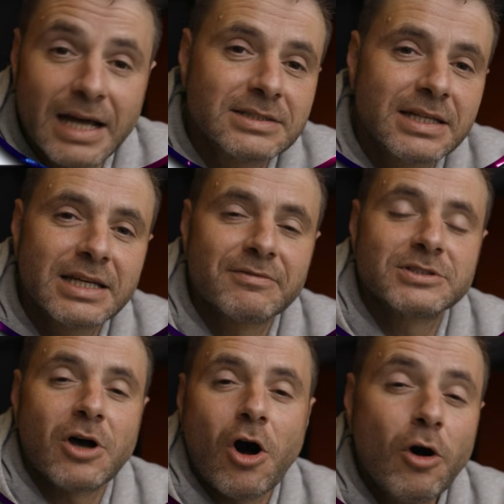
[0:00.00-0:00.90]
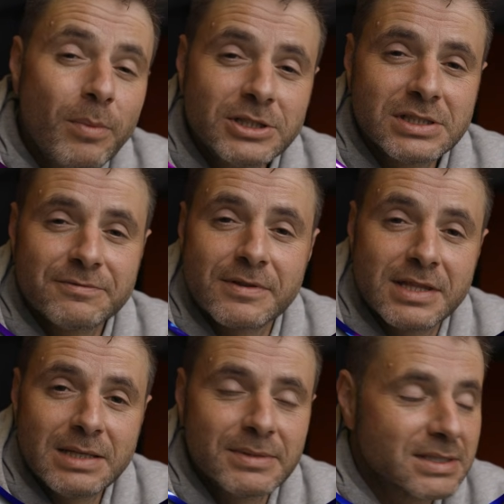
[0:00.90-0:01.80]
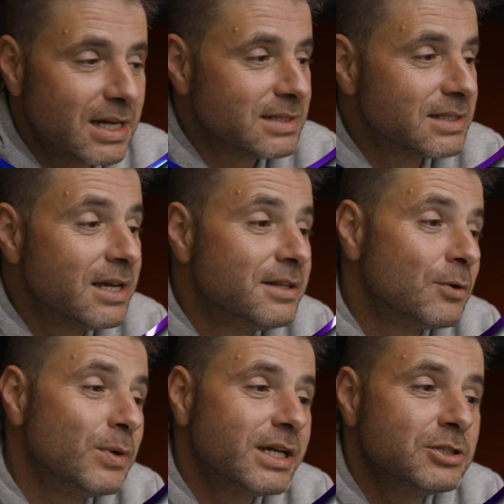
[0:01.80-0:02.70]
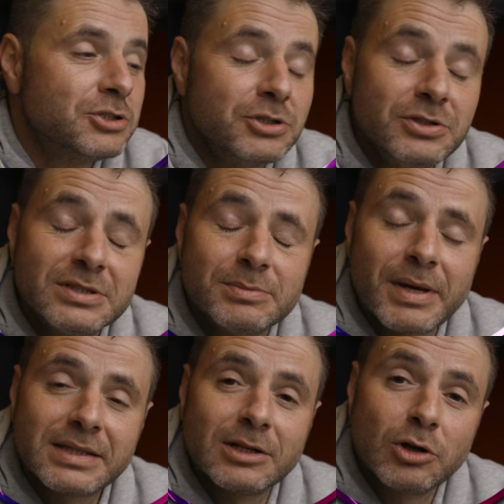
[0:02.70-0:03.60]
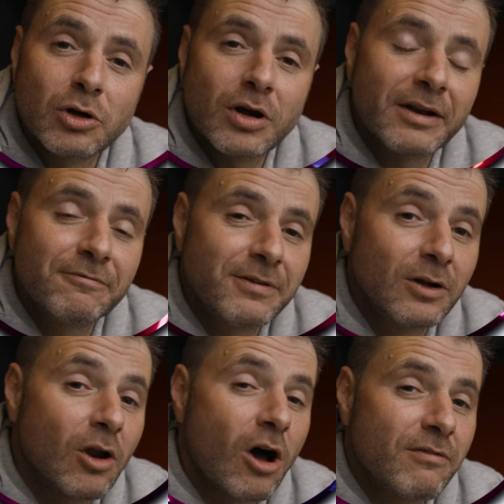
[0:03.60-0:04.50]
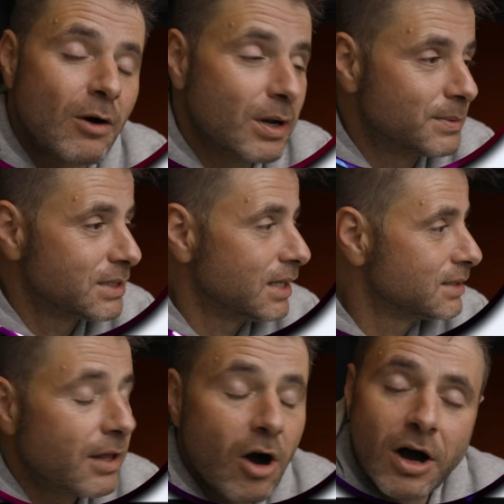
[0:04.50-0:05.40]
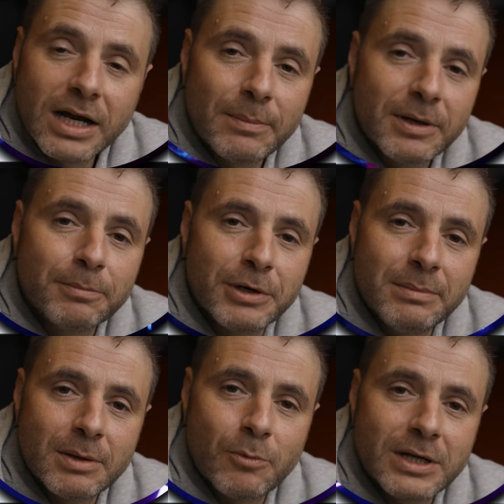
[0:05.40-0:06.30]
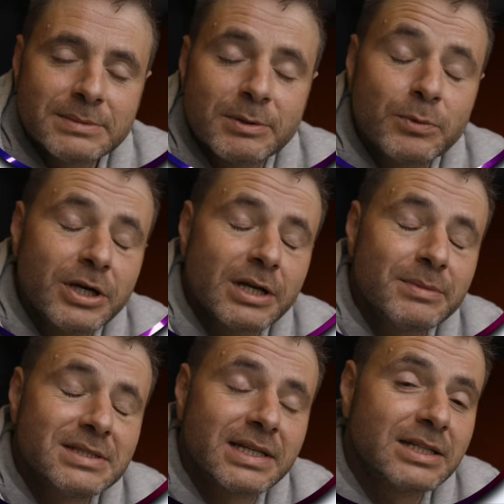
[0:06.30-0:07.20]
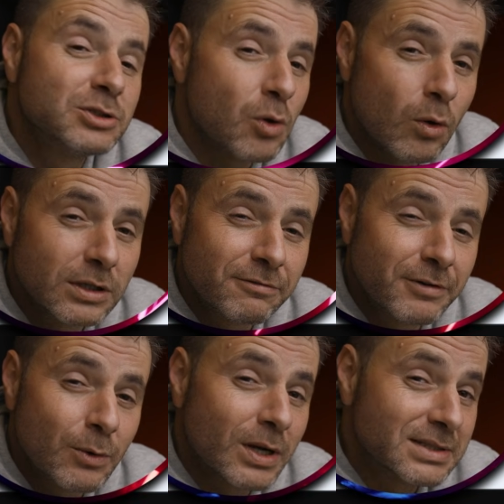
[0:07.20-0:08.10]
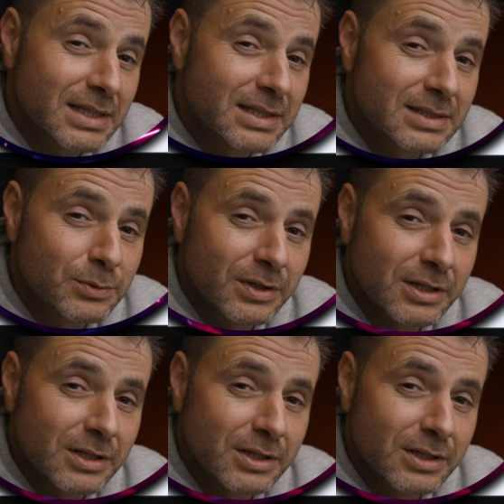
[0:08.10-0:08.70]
And that's going to give us a whole bunch of different theme designs that we can choose to make the look and feel of our website. There are a couple of premium ones, but we're going to be sticking to all the free ones in this